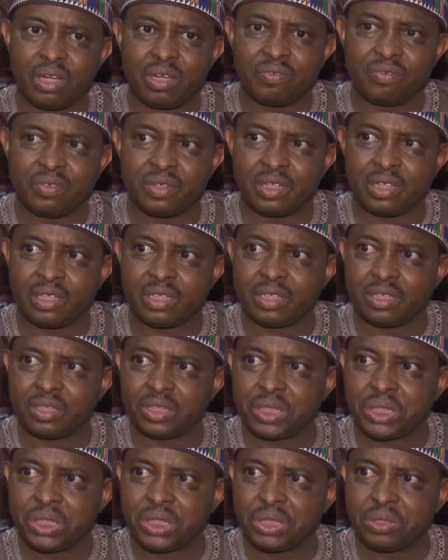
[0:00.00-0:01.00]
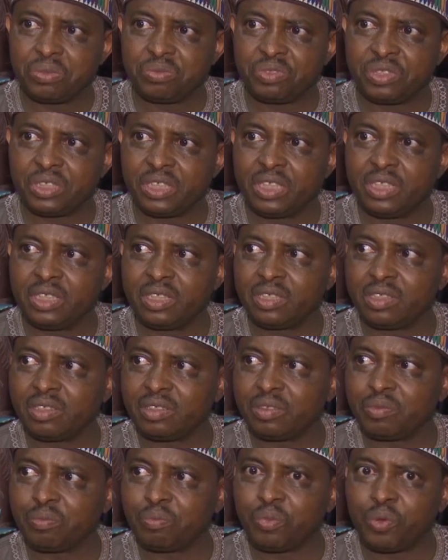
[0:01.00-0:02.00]
have uh, three
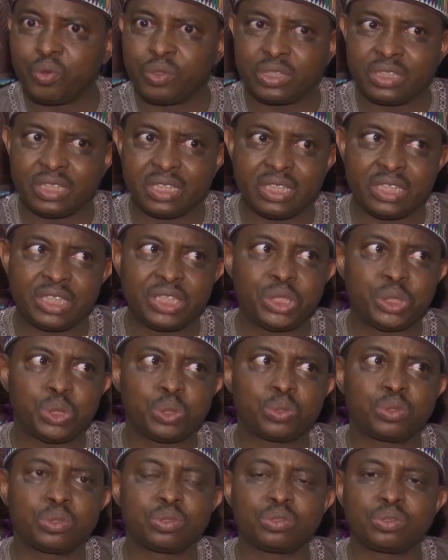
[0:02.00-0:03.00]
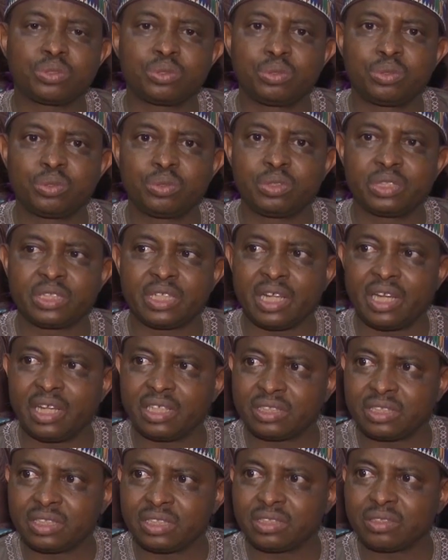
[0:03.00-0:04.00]
important issues to do with
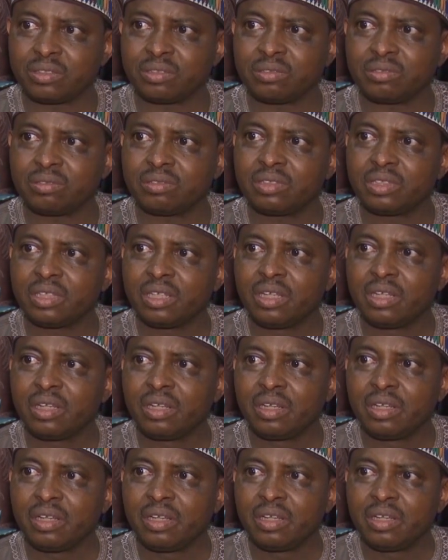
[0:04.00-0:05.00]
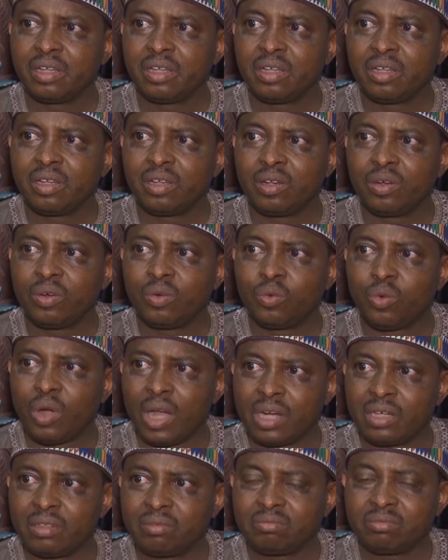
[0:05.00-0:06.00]
elections.
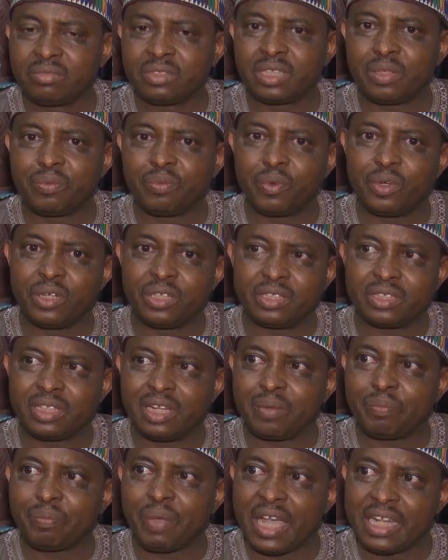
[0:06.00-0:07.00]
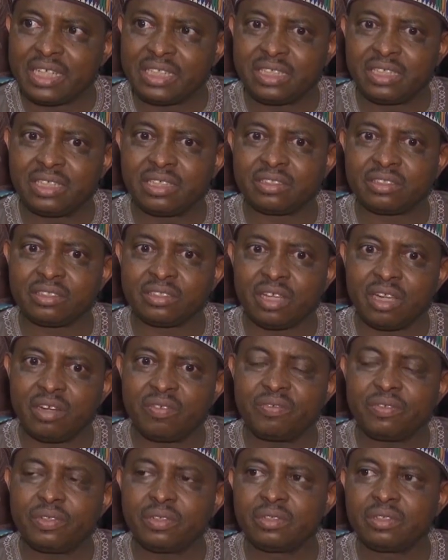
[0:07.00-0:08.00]
One, the political party
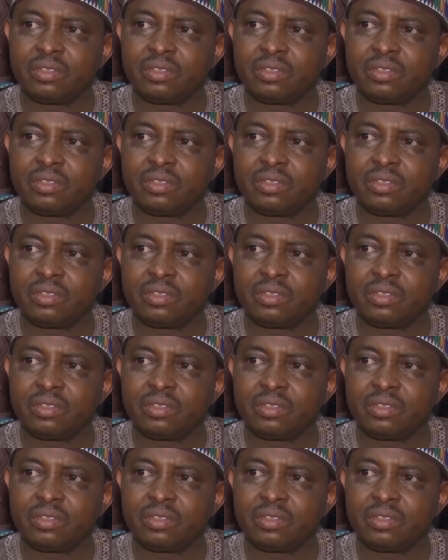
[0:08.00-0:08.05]
itself,